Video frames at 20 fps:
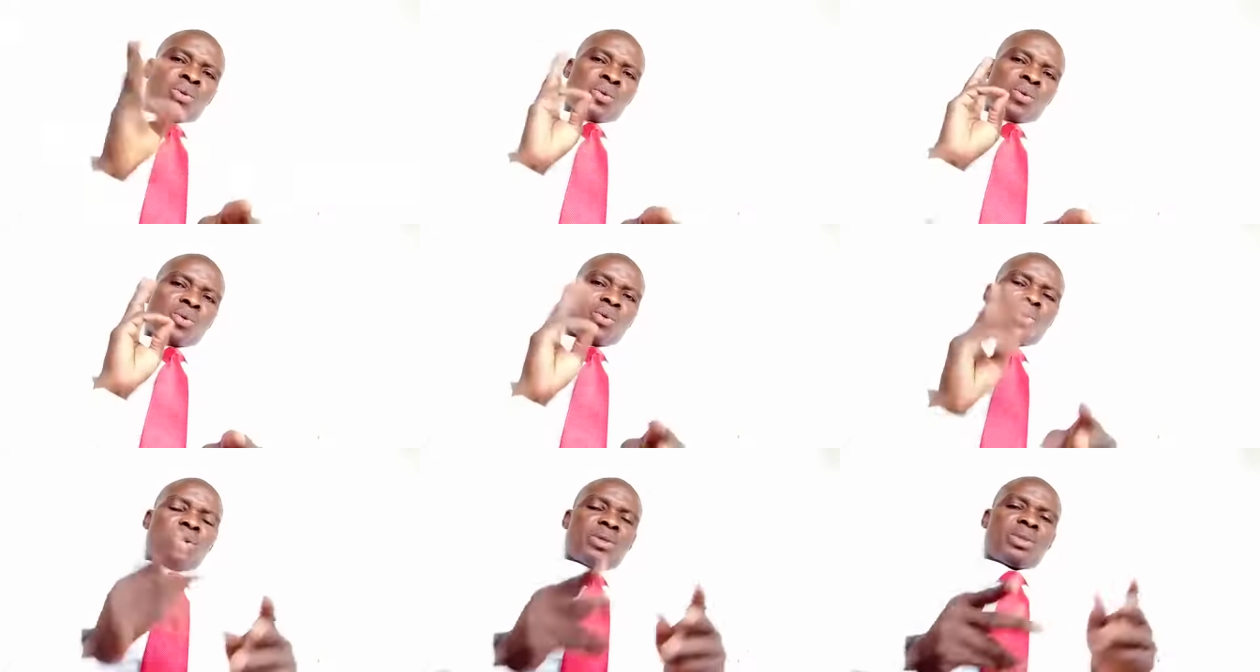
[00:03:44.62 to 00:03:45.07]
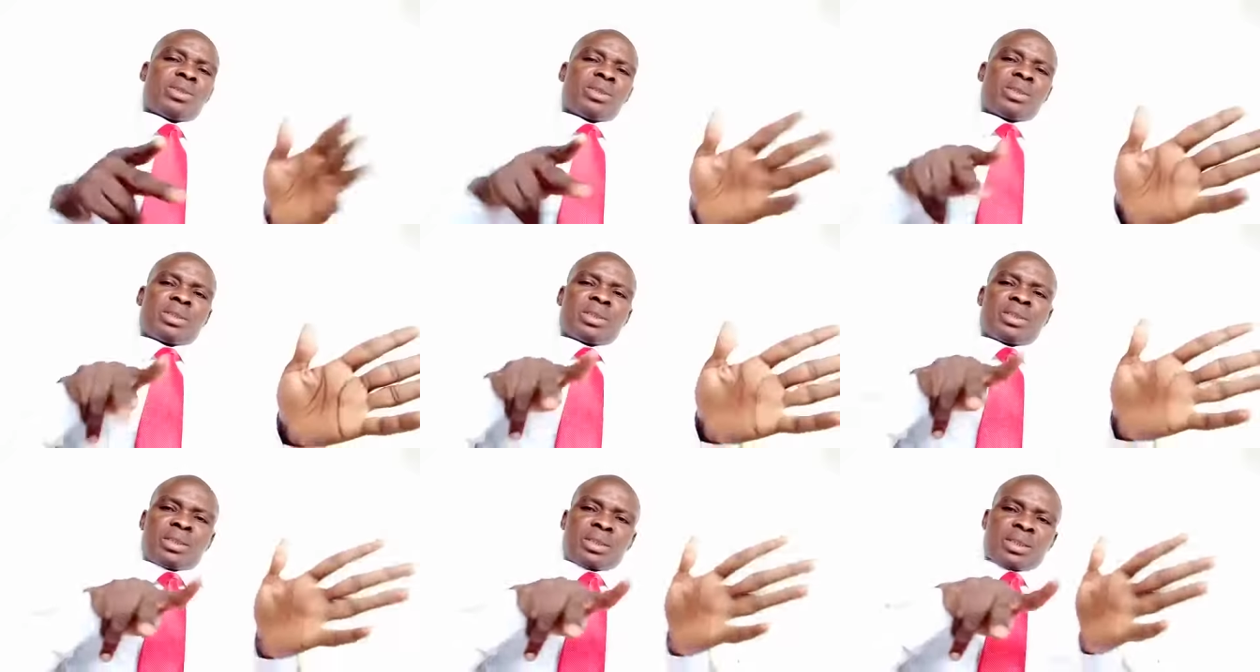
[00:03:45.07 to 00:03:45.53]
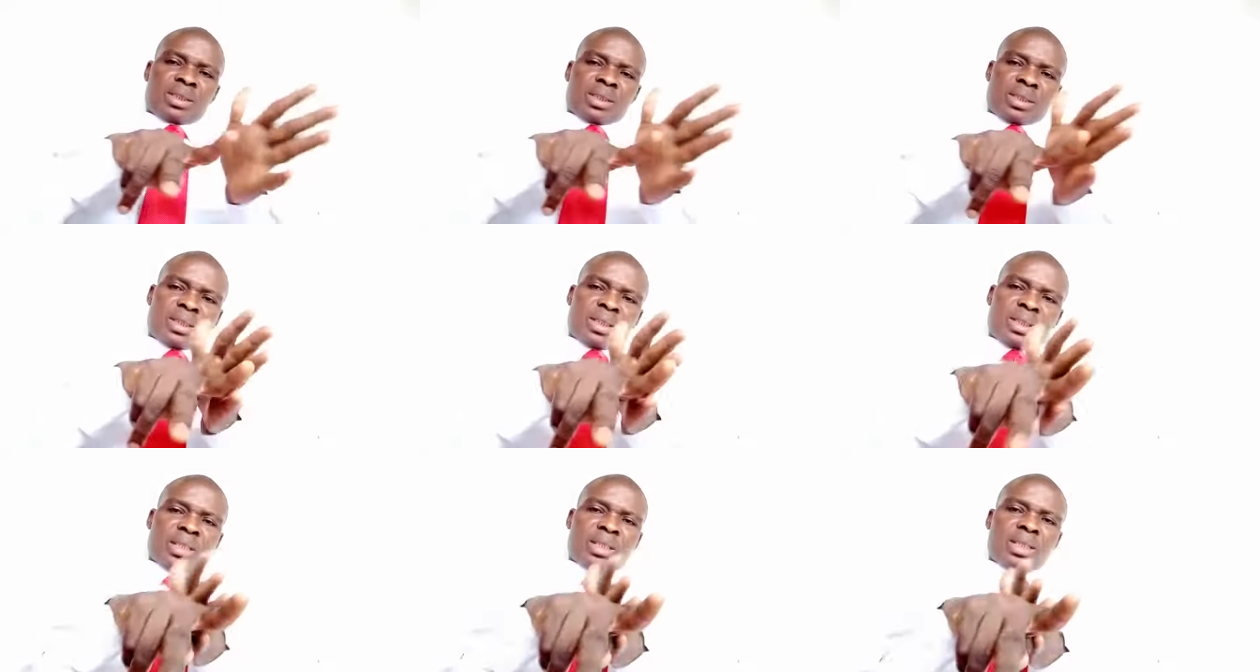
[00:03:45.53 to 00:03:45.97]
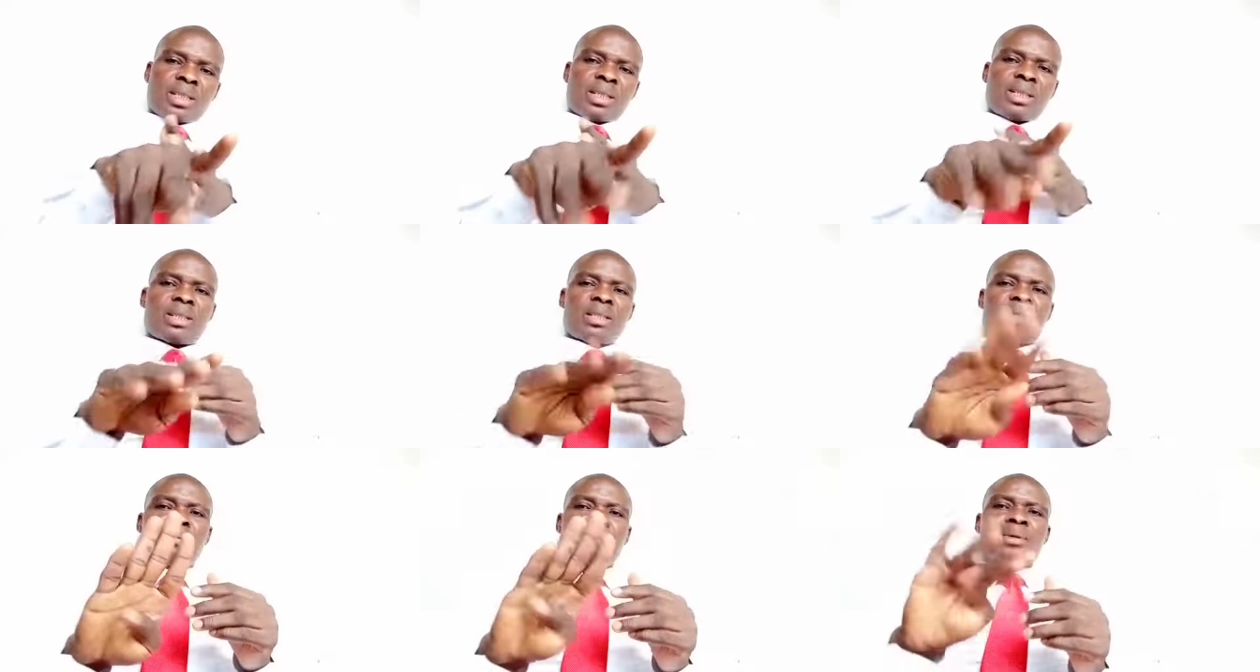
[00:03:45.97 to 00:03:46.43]
Was the goat killed by
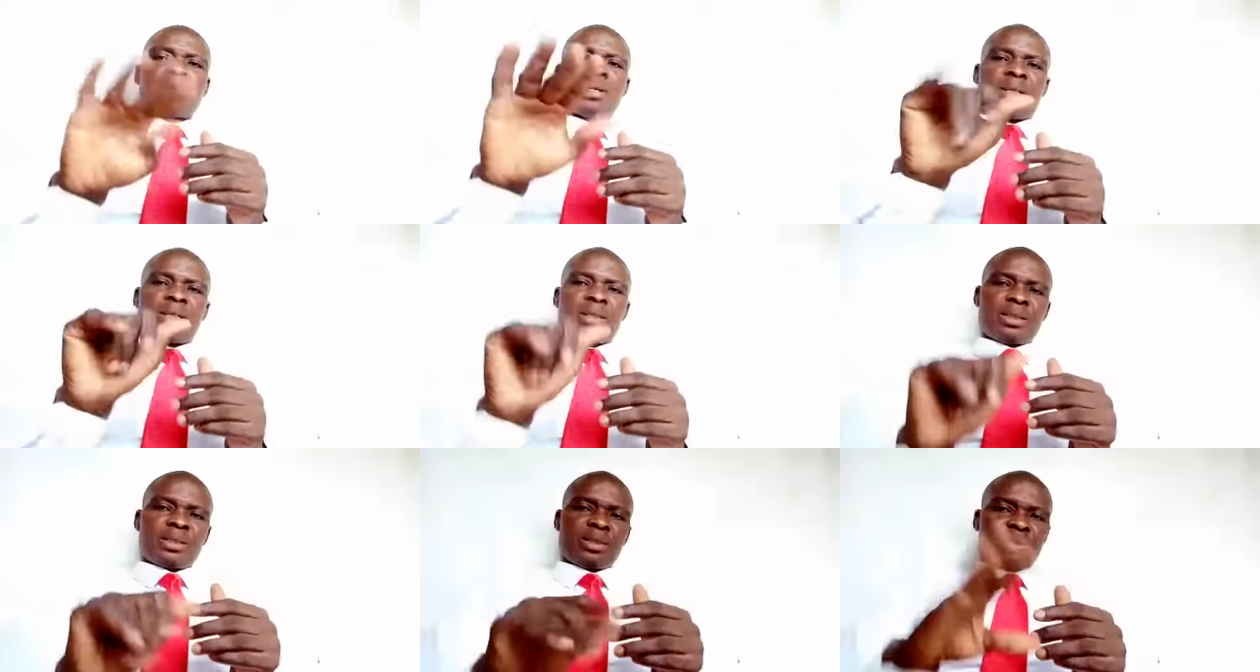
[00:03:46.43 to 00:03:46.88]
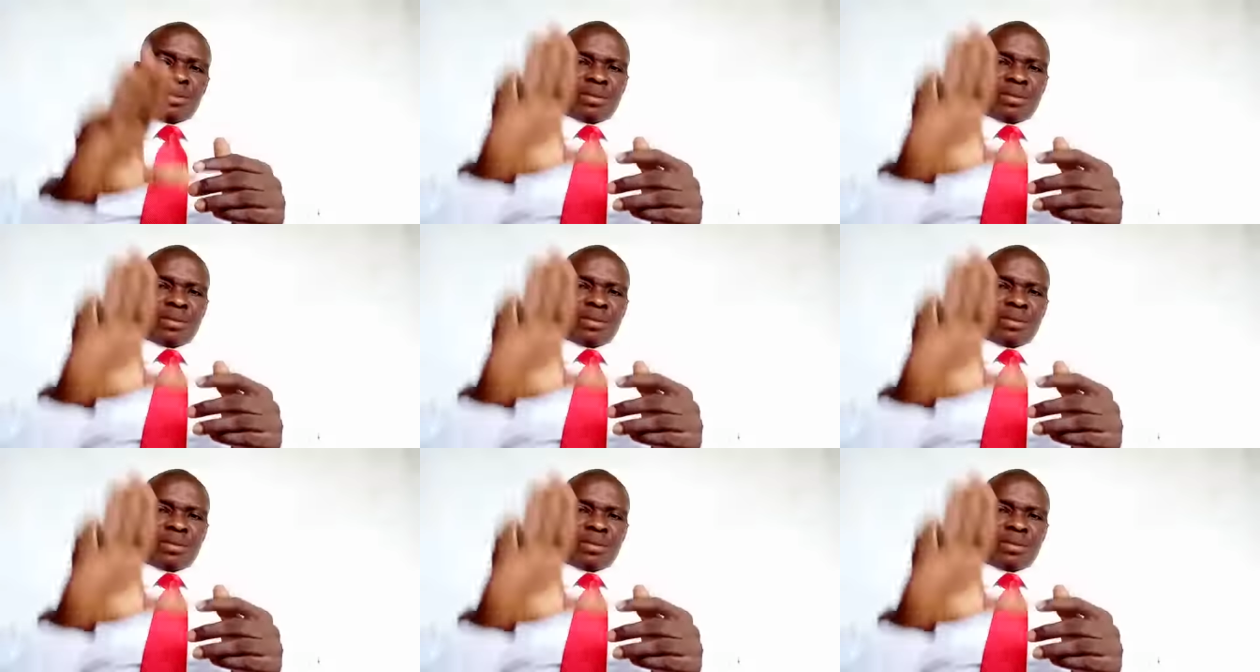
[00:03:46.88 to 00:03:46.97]
your father?